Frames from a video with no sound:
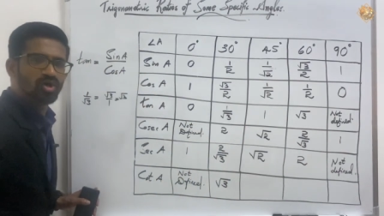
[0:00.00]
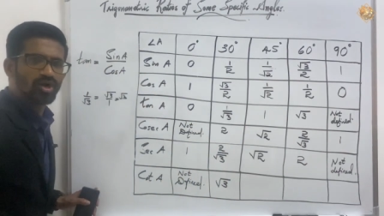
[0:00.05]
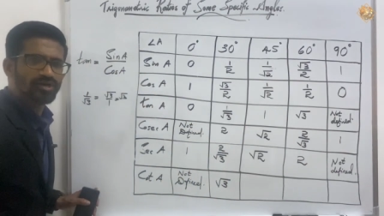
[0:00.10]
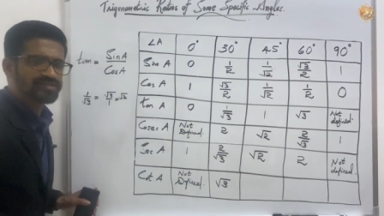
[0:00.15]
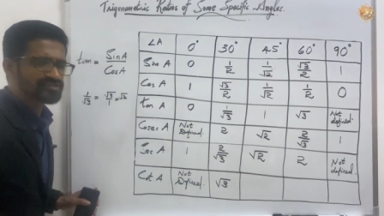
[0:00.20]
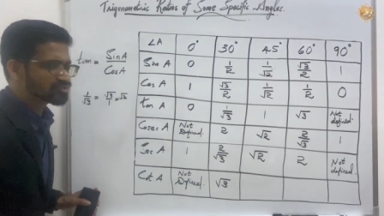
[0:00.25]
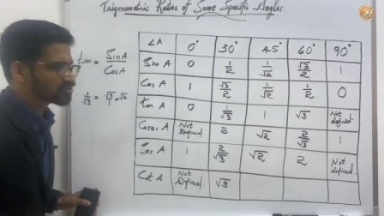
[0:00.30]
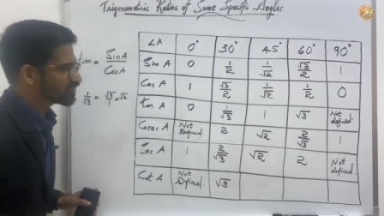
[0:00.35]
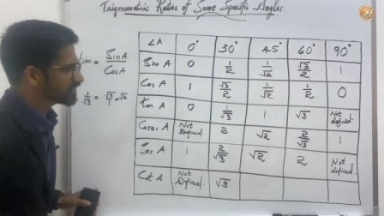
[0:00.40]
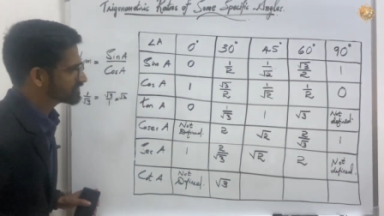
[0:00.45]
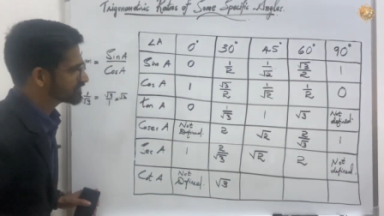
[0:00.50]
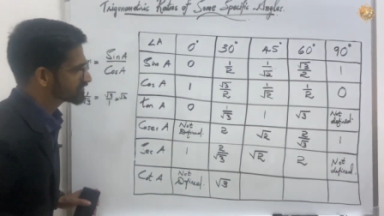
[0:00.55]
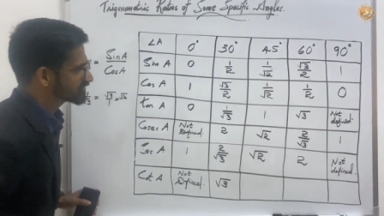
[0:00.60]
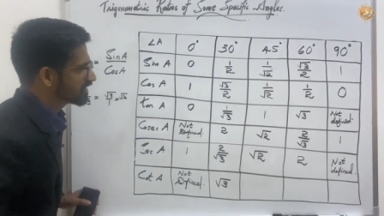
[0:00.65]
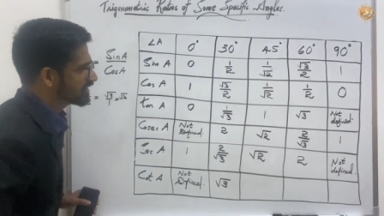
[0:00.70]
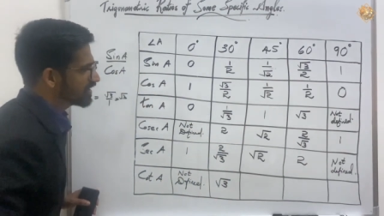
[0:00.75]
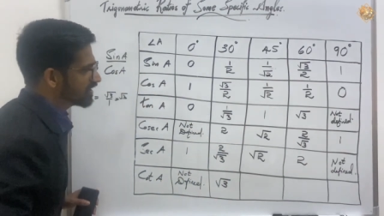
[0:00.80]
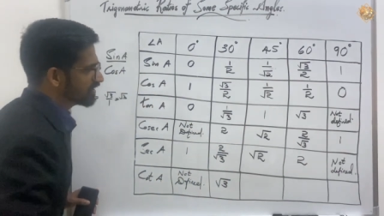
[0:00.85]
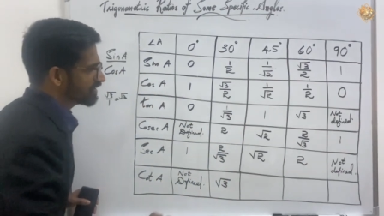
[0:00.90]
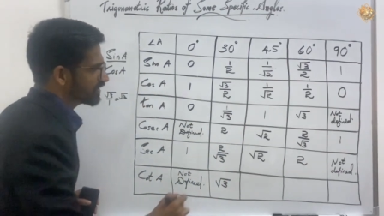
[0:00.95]
Okay, students.
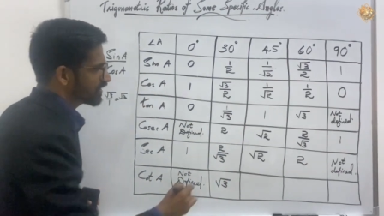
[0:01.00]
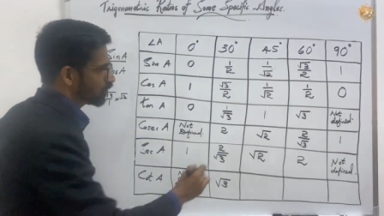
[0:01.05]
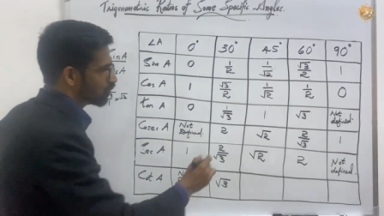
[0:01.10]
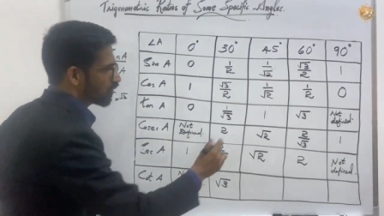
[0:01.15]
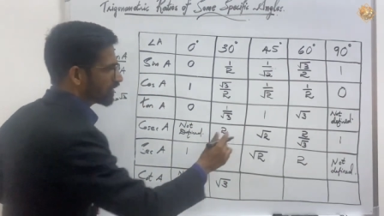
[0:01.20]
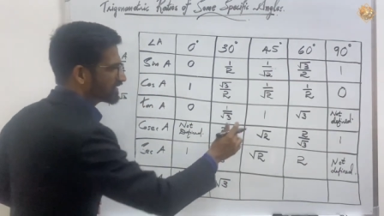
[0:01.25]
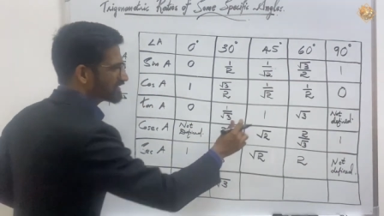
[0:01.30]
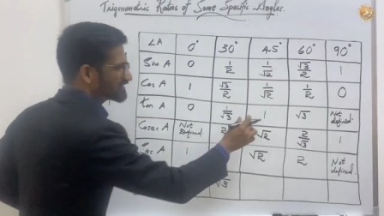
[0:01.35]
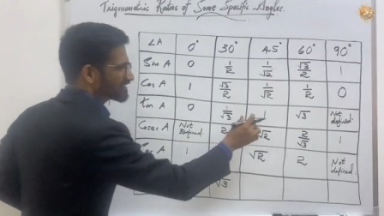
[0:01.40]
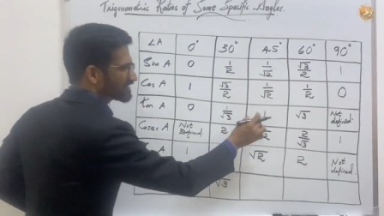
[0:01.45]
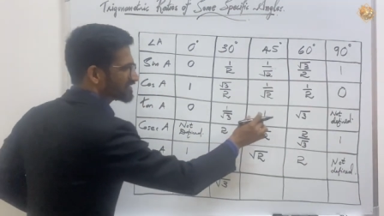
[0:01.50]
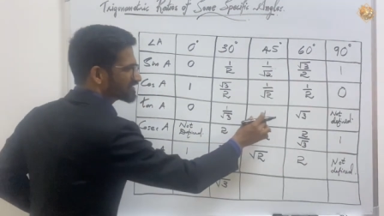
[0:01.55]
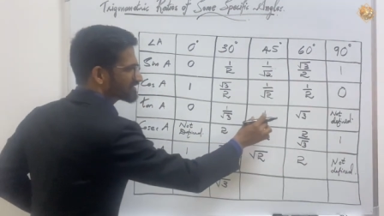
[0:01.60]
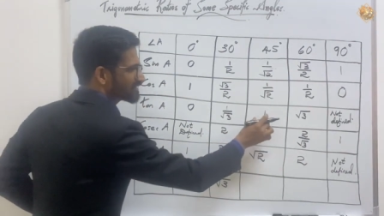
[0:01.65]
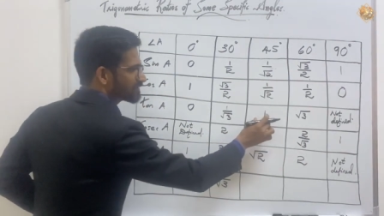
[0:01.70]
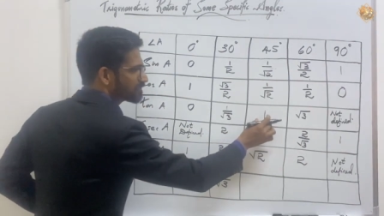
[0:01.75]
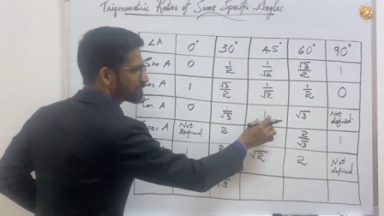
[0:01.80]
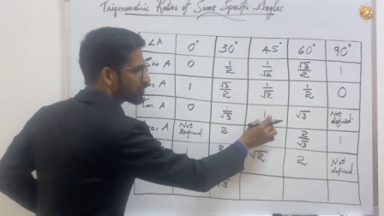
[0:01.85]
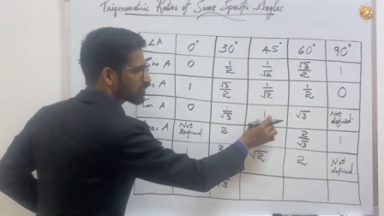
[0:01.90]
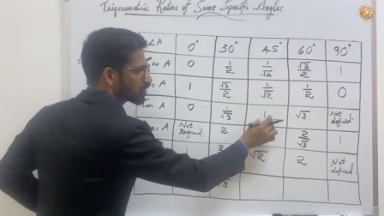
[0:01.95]
Now what is the
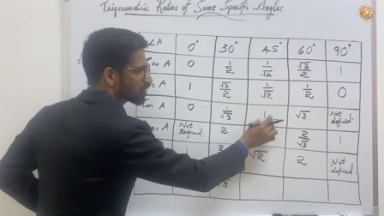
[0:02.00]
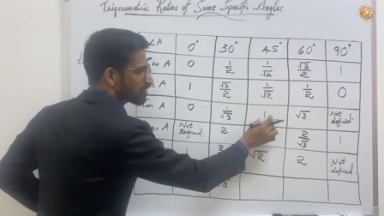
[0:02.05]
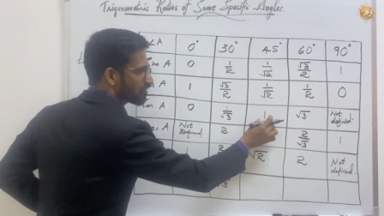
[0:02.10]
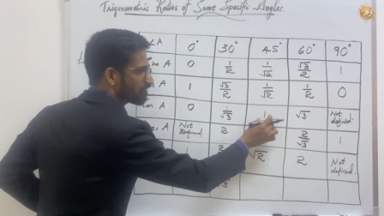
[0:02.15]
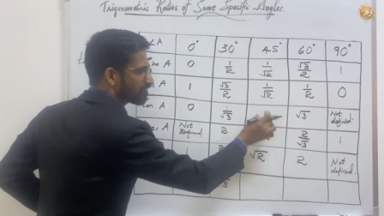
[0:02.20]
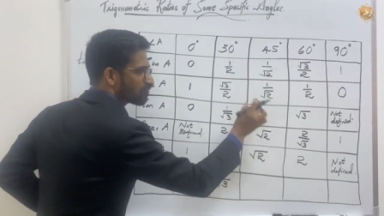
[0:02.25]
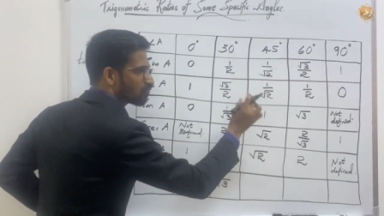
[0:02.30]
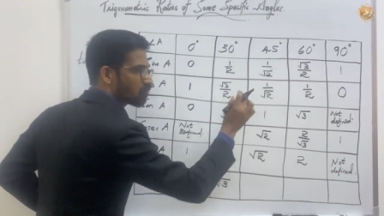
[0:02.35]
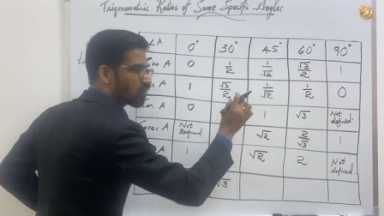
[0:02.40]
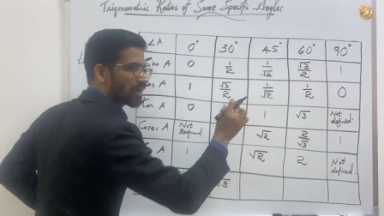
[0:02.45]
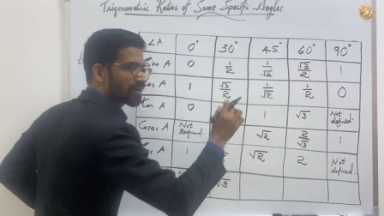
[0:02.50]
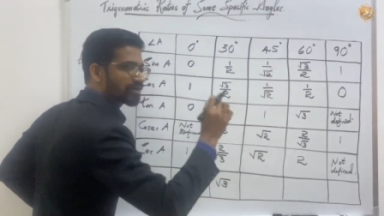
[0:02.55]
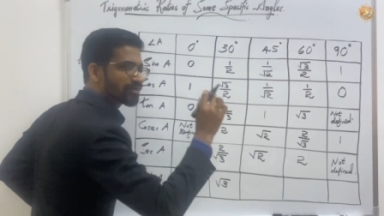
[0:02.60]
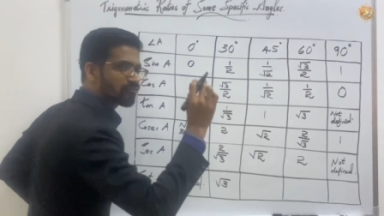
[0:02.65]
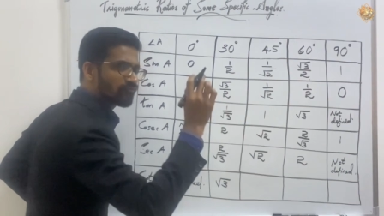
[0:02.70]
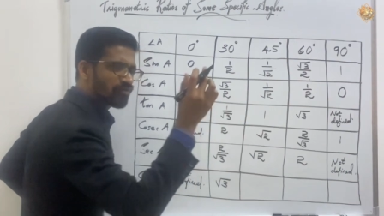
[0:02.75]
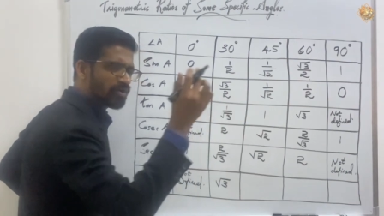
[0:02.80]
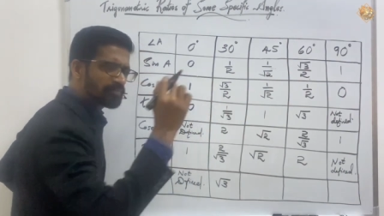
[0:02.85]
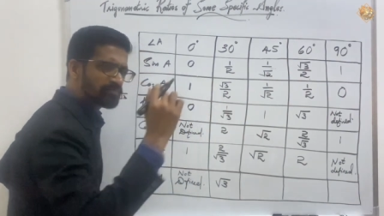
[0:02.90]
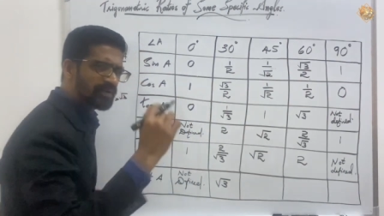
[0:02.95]
reciprocal of
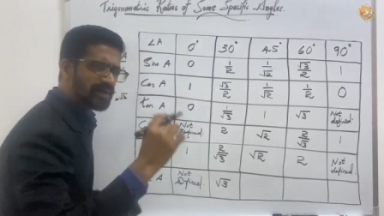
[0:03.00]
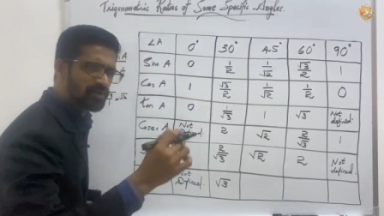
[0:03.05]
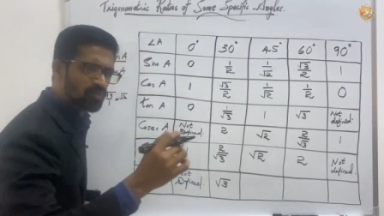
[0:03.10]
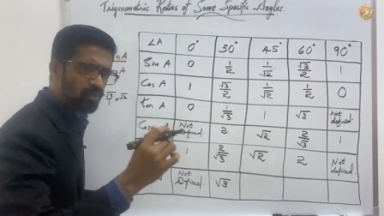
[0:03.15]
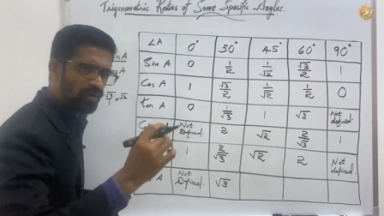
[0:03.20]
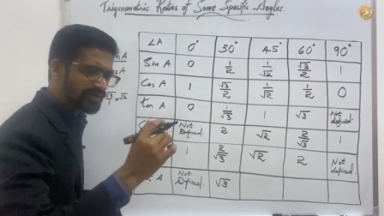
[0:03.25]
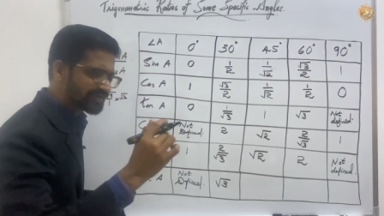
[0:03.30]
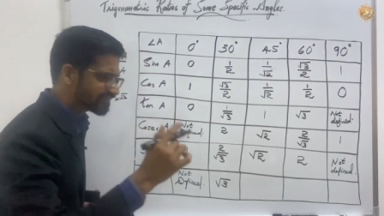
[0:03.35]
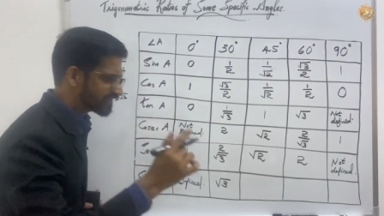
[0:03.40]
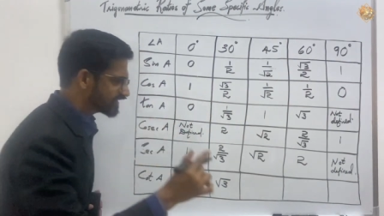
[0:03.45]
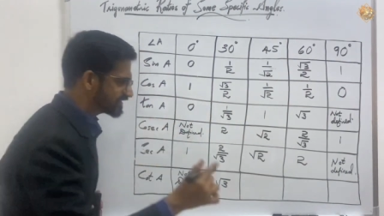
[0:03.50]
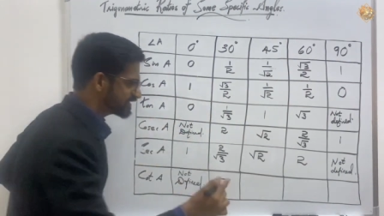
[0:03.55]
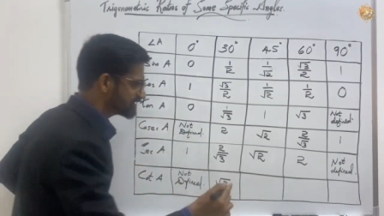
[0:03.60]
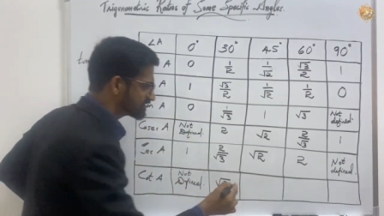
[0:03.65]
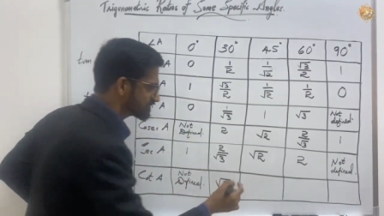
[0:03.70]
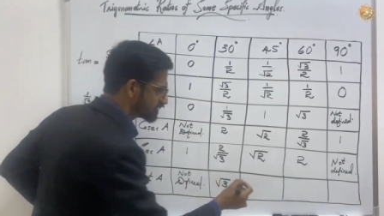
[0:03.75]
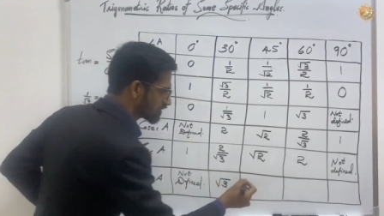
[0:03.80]
1? 1 by 1, that is